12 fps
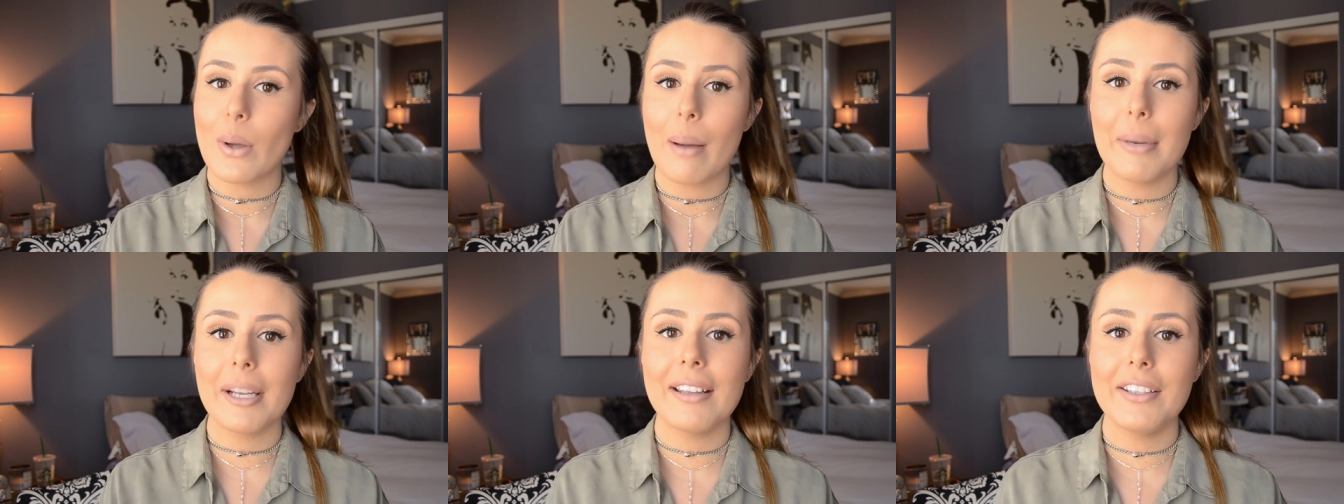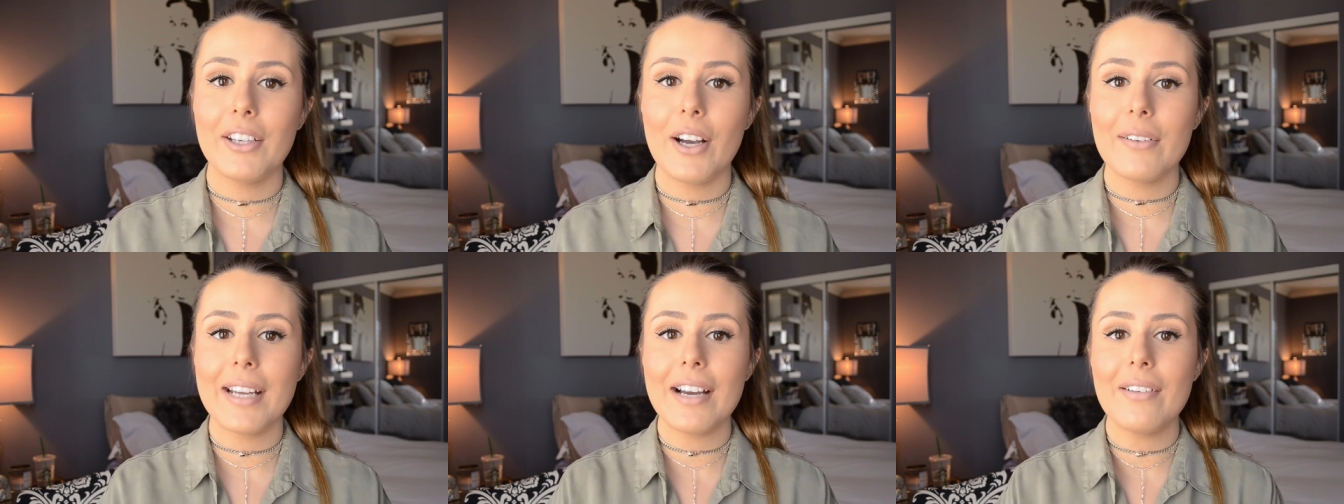So I'm gonna let you
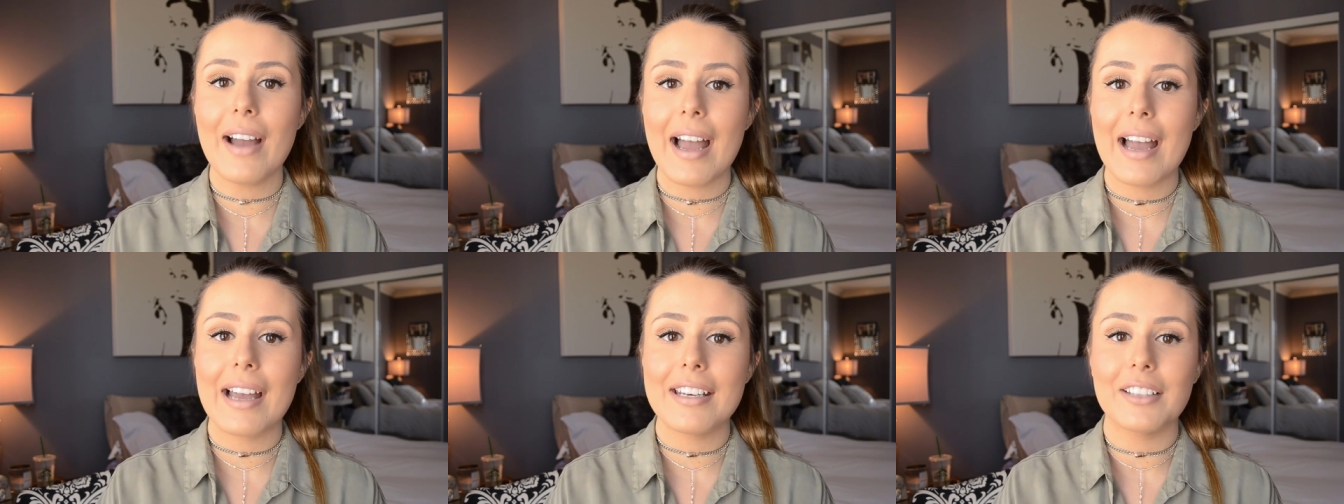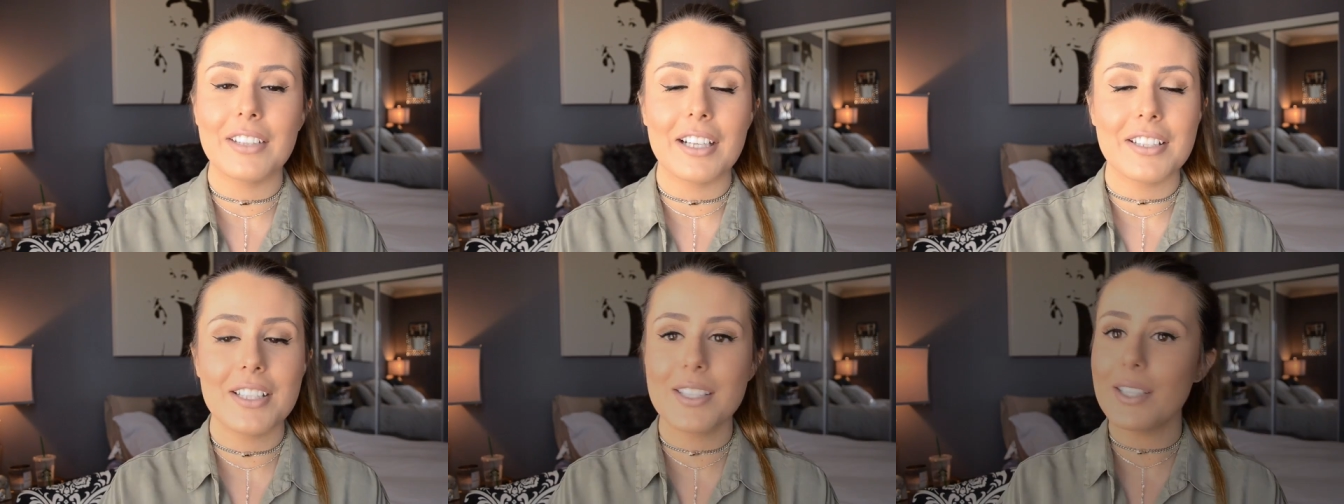go now and I'll talk to you